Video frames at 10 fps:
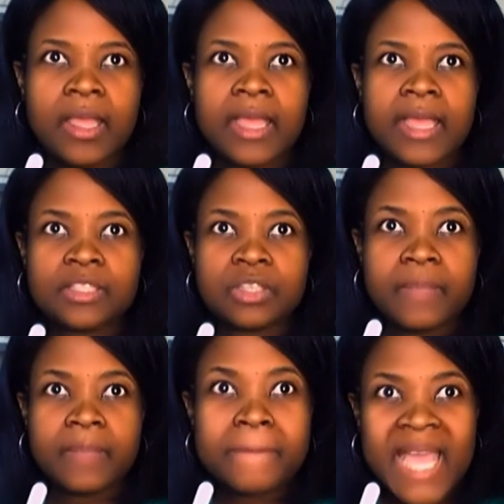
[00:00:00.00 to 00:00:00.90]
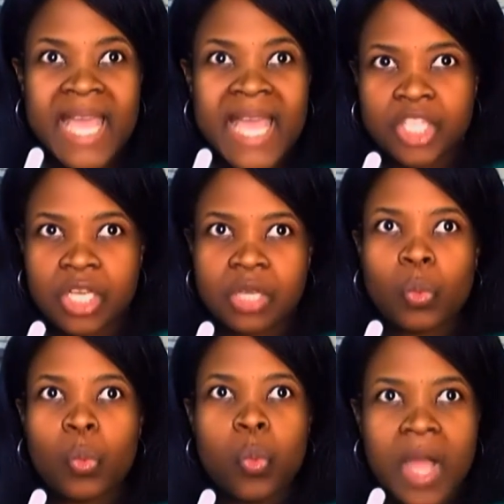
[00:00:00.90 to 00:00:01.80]
and to
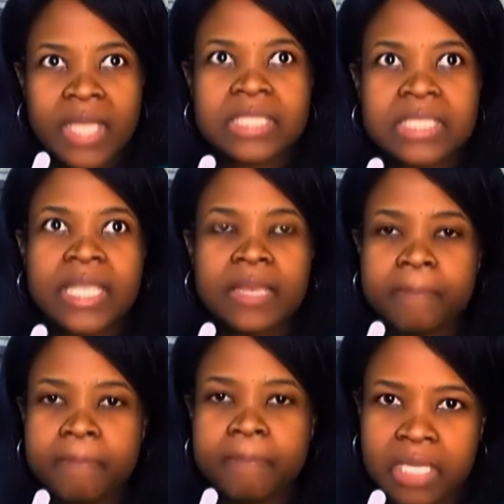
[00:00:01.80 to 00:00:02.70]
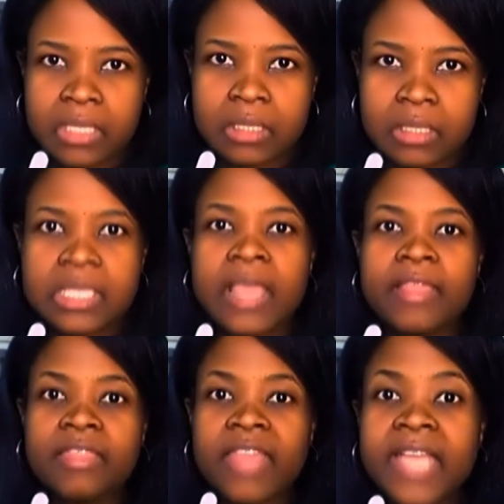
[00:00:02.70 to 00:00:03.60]
imagine what it means.
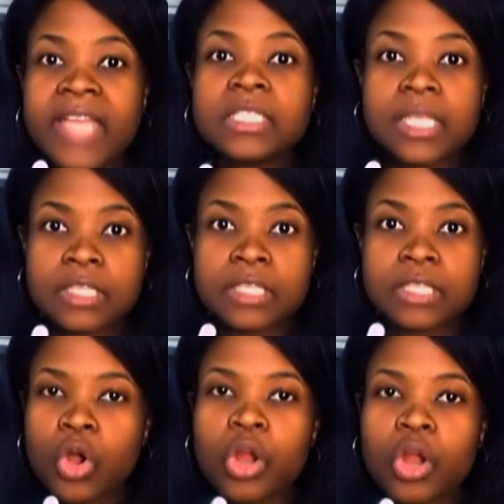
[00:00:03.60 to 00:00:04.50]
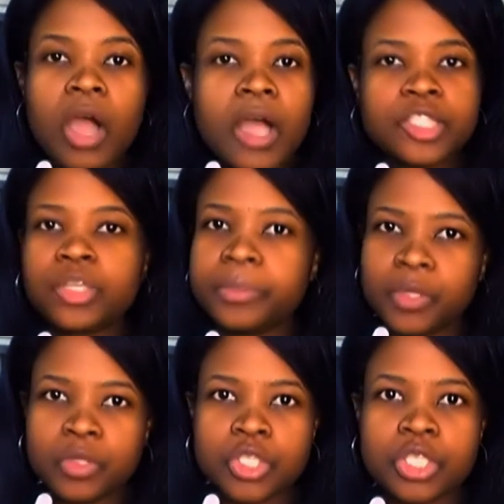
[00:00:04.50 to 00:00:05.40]
That is our
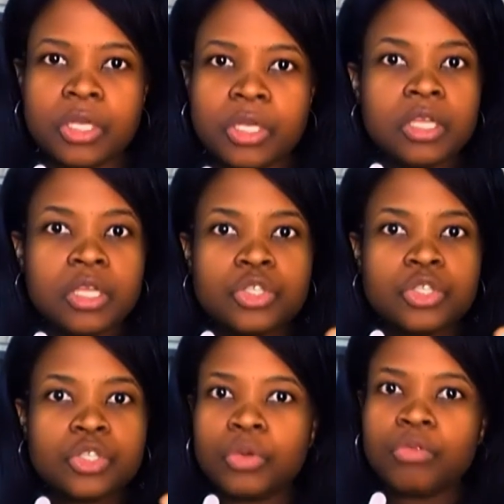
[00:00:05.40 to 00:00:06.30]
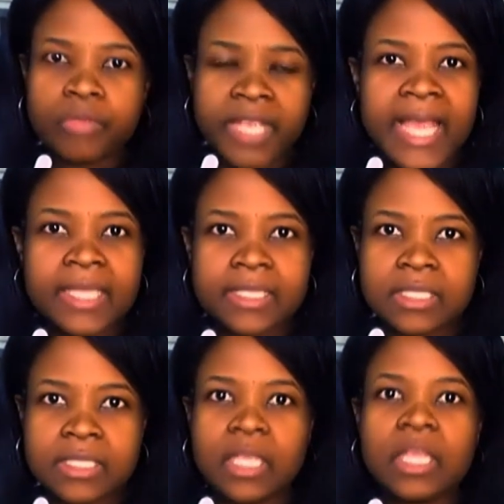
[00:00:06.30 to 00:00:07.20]
contribution to
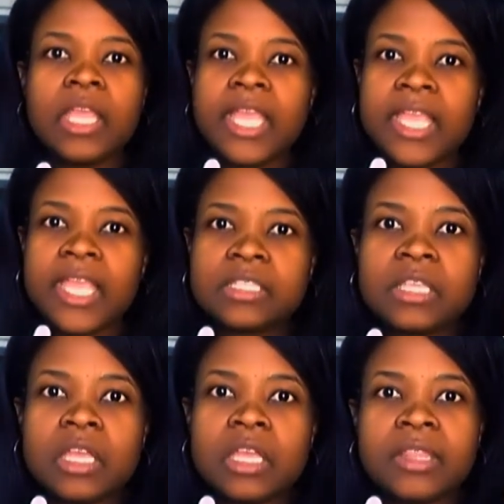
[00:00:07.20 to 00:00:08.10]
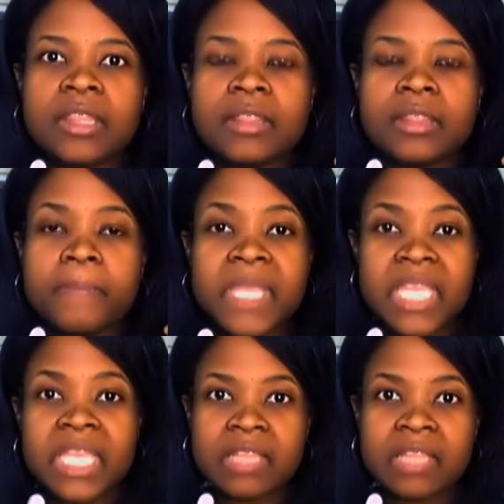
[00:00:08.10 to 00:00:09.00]
reality, is the
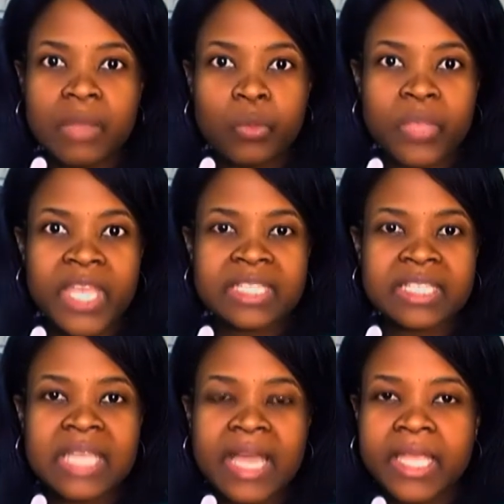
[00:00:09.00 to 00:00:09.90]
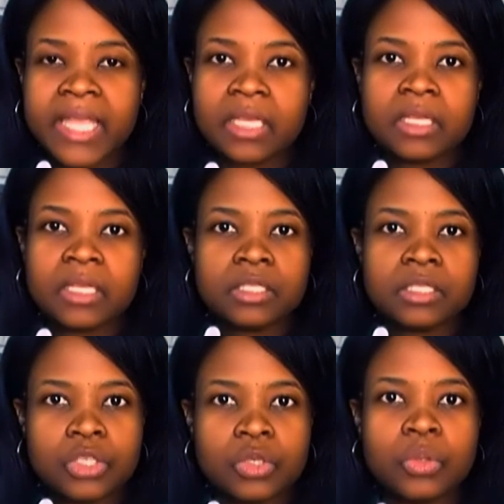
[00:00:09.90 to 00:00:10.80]
meaning that we assign
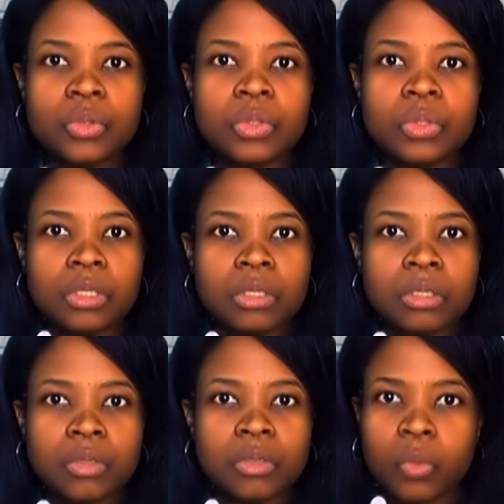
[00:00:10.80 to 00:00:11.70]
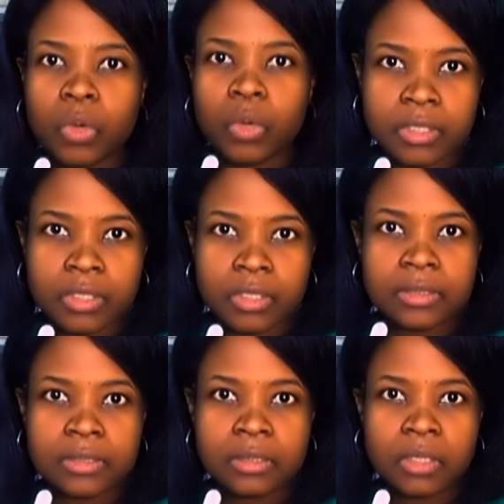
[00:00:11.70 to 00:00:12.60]
to the world,
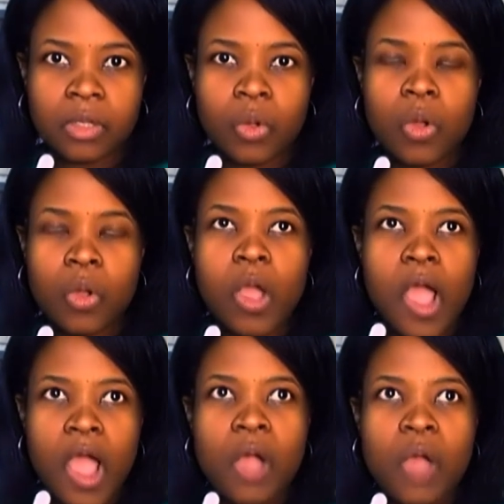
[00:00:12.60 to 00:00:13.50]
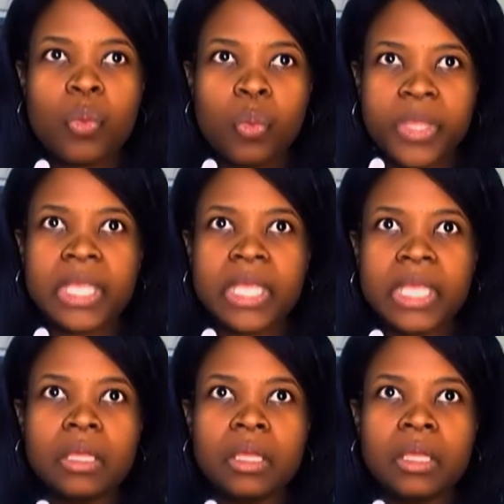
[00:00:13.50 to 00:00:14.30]
how we